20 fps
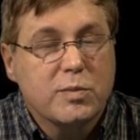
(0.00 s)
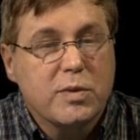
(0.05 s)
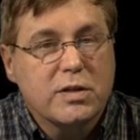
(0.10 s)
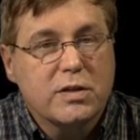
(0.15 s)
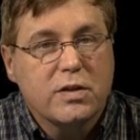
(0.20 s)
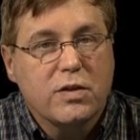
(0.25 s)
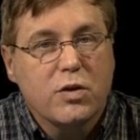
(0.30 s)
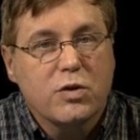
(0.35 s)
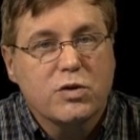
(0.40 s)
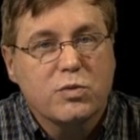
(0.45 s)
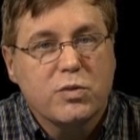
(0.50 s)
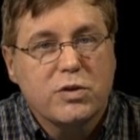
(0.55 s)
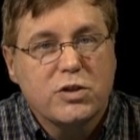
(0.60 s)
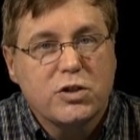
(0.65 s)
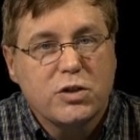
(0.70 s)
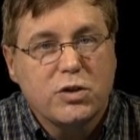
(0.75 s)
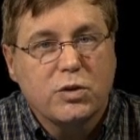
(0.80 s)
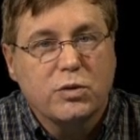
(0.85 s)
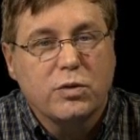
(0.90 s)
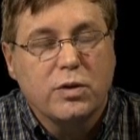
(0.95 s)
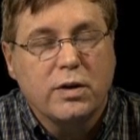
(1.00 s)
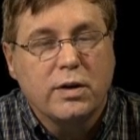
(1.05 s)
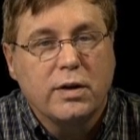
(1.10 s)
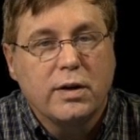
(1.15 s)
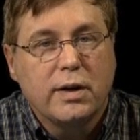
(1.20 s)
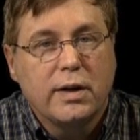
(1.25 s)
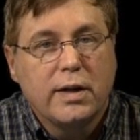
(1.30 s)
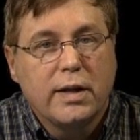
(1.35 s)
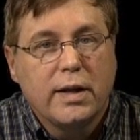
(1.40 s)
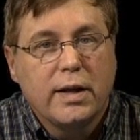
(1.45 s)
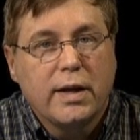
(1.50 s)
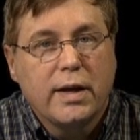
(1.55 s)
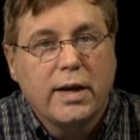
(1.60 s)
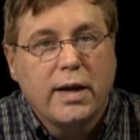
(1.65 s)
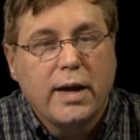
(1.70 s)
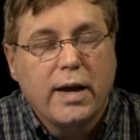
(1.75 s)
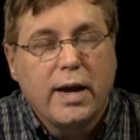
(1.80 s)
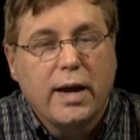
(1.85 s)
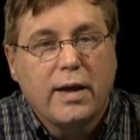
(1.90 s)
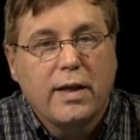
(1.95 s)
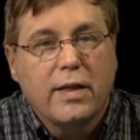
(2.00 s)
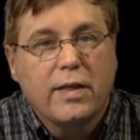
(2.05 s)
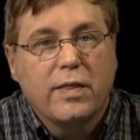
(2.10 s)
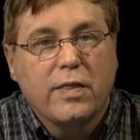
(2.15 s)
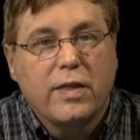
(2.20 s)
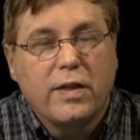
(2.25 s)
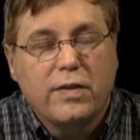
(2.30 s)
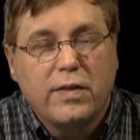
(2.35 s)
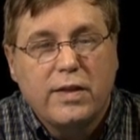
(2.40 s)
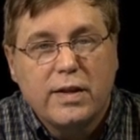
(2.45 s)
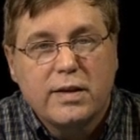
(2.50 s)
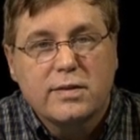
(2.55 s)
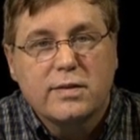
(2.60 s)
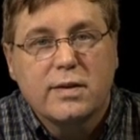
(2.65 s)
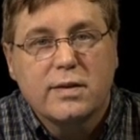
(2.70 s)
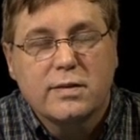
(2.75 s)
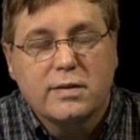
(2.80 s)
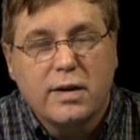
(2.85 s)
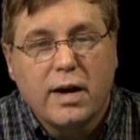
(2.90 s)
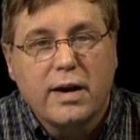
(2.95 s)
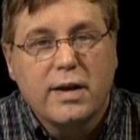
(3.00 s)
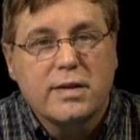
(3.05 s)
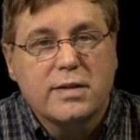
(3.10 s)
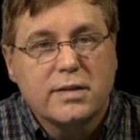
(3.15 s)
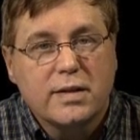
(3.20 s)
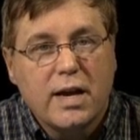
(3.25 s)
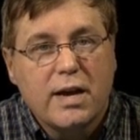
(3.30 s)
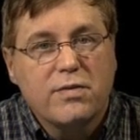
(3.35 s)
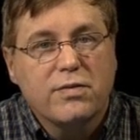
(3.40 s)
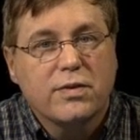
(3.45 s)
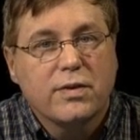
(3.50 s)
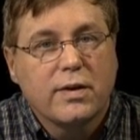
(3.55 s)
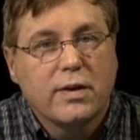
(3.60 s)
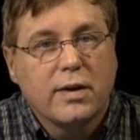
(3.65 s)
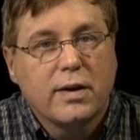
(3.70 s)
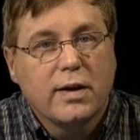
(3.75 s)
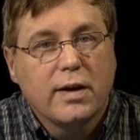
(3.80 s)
especially those with children, that this is not a safe